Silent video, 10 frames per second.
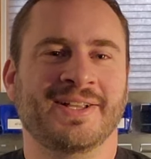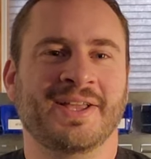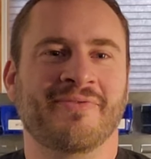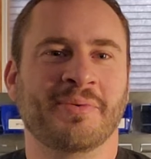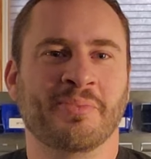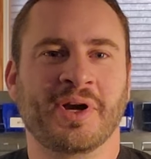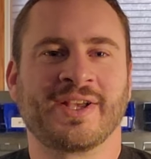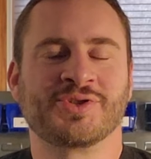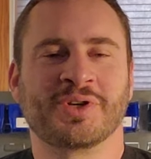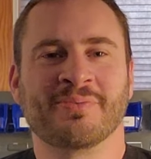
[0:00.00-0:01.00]
If it
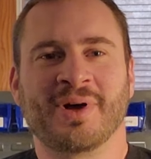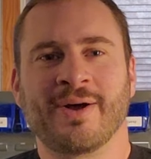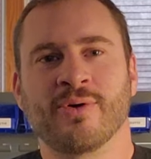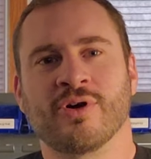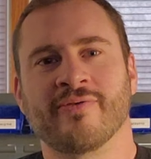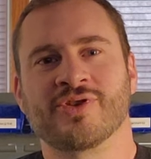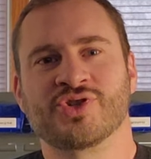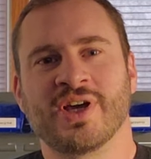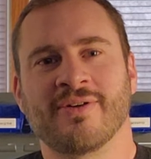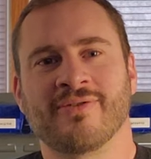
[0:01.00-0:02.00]
breaks, you can buy one off the
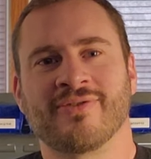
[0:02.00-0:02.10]
shelf.